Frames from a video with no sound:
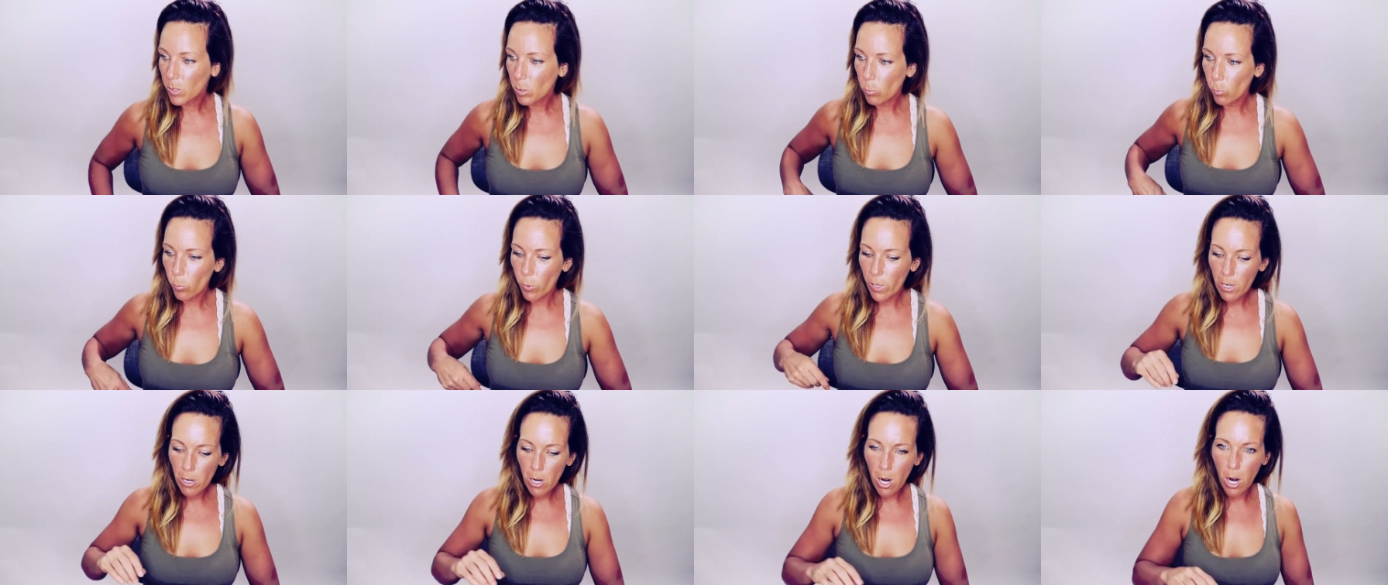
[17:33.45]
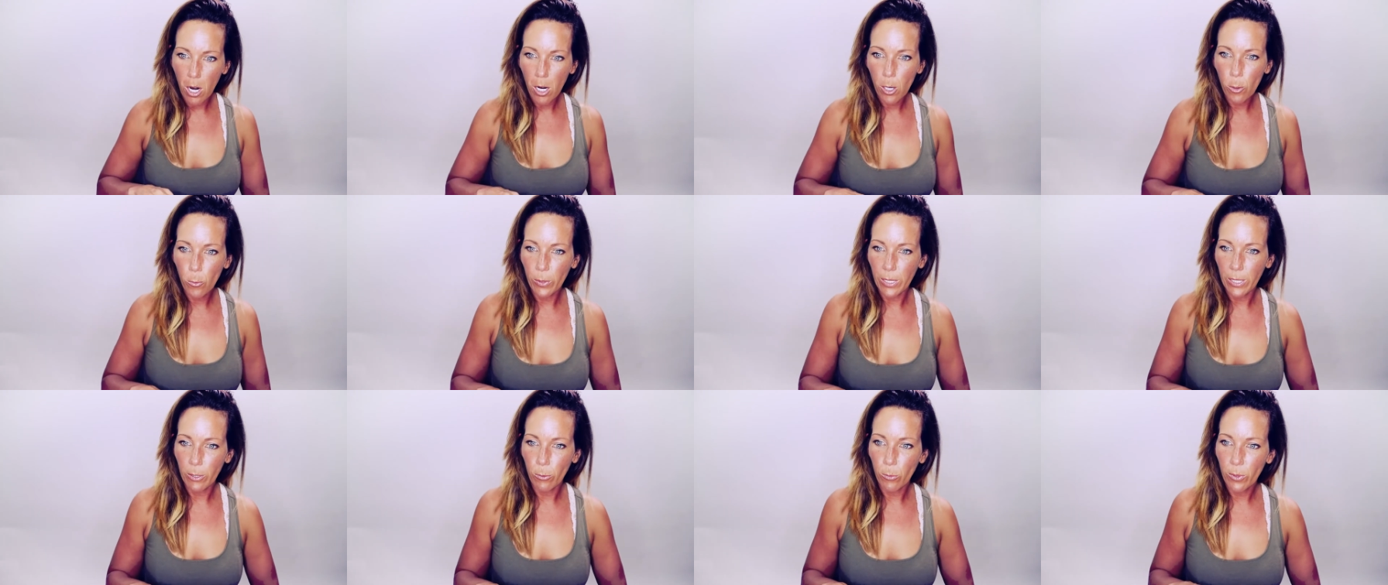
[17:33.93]
Where are
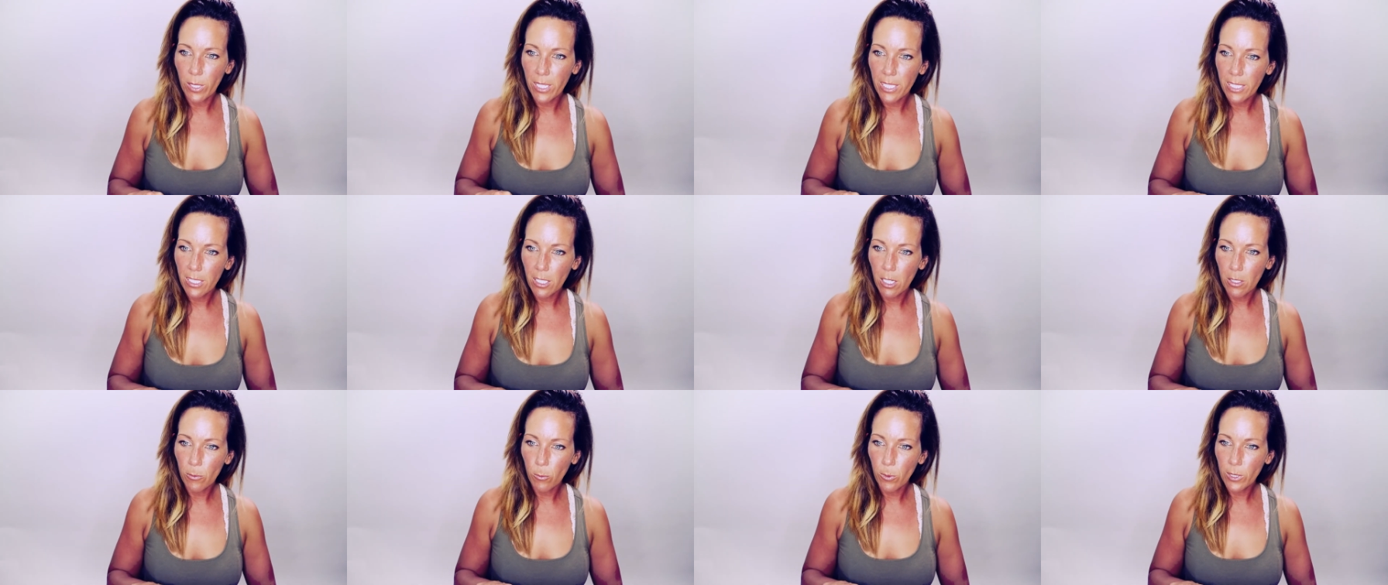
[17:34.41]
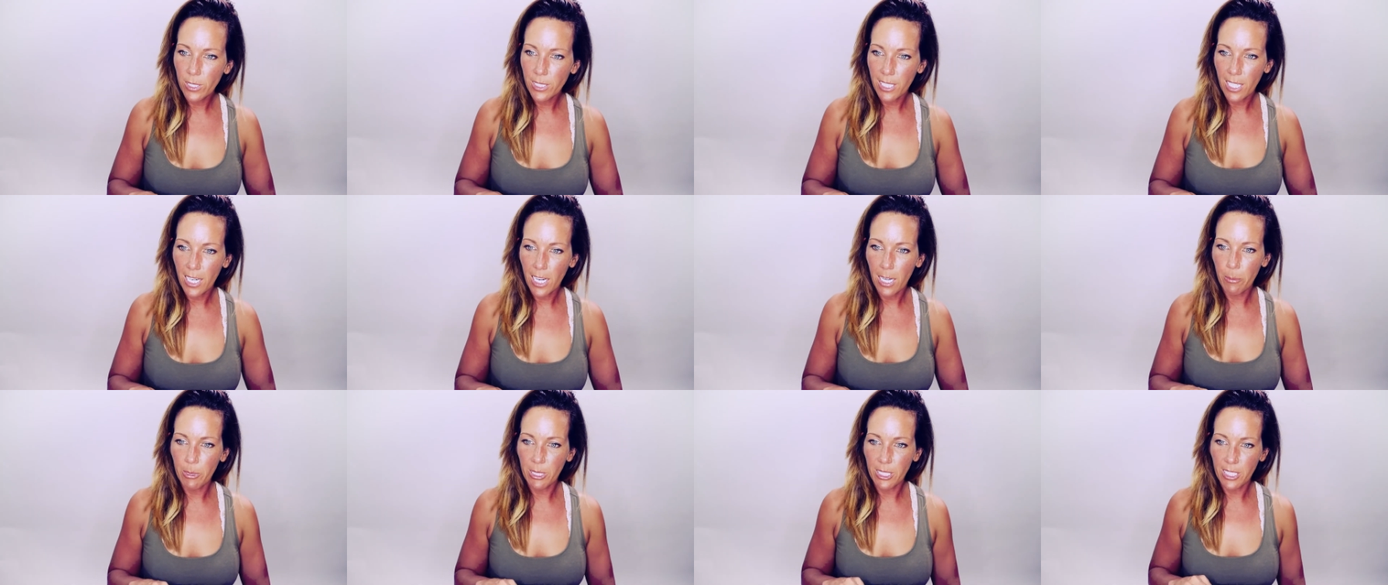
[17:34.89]
we? What
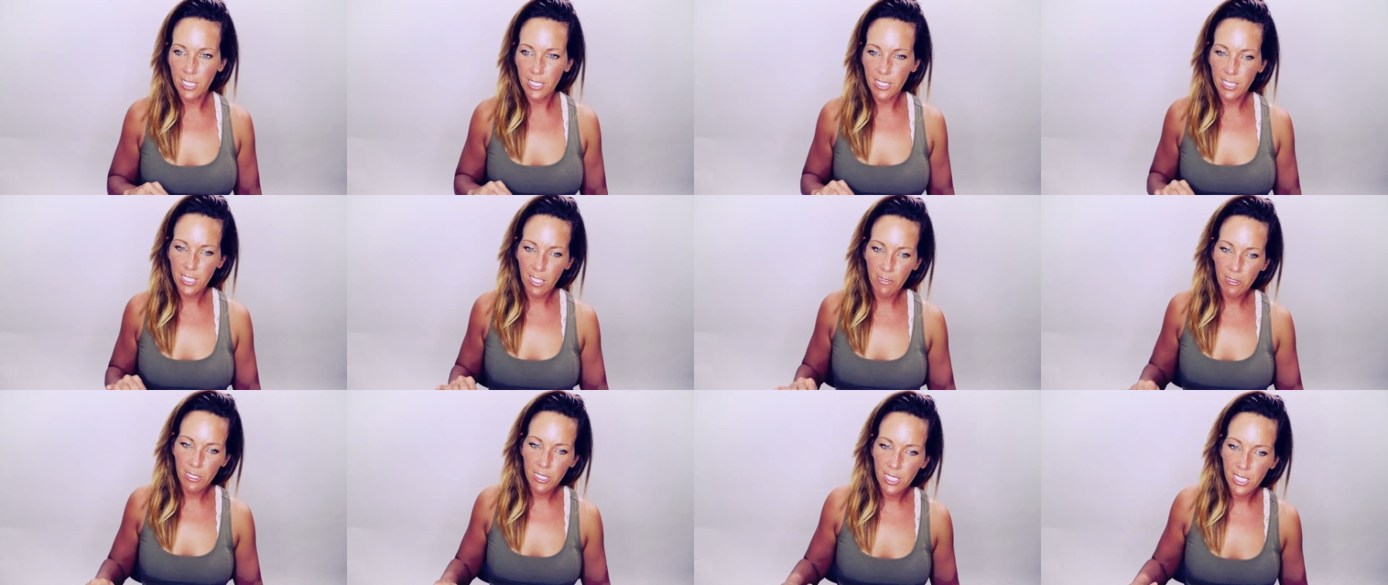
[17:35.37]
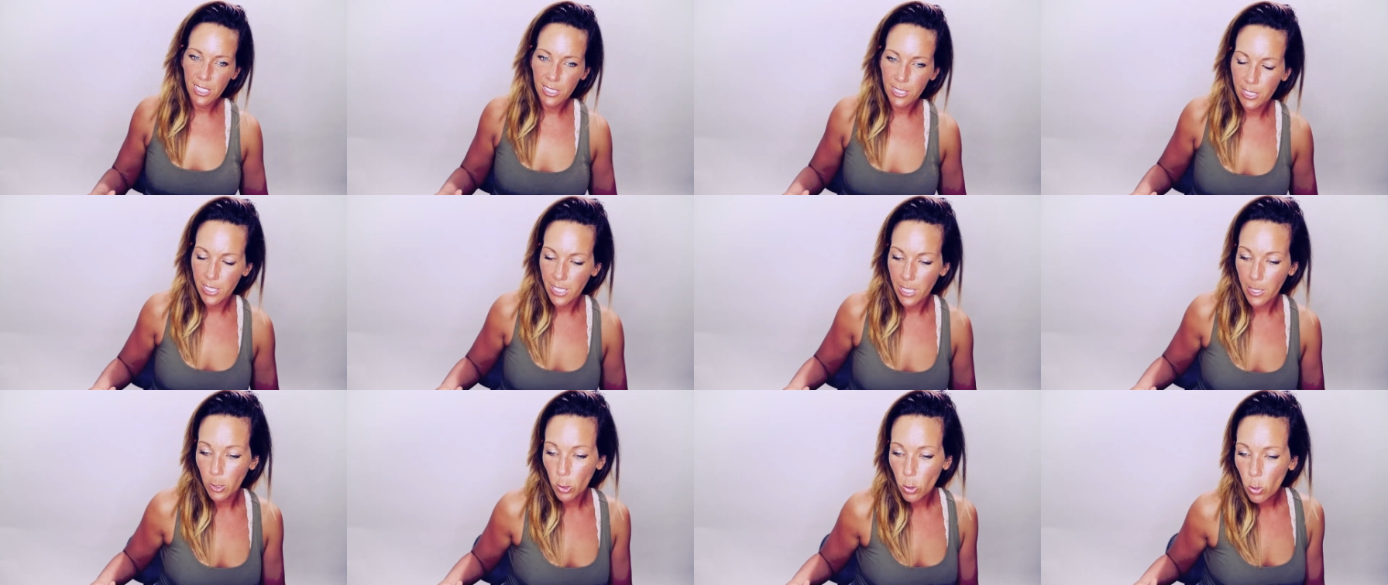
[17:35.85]
time is it?
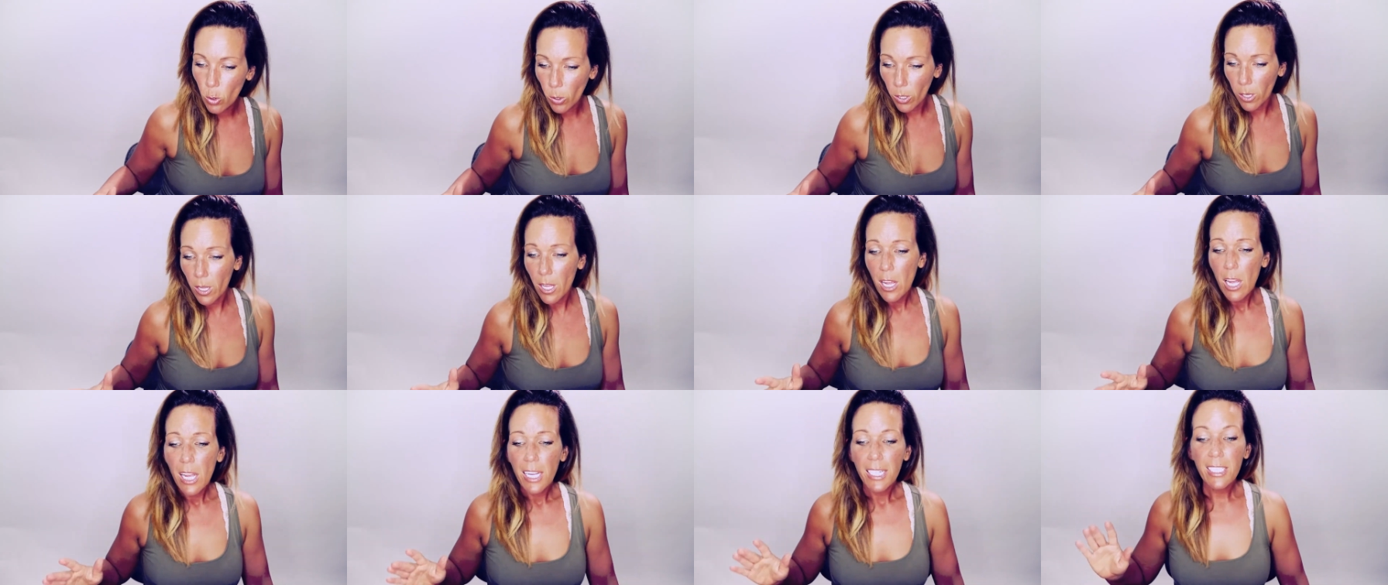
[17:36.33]
7:16. Cool.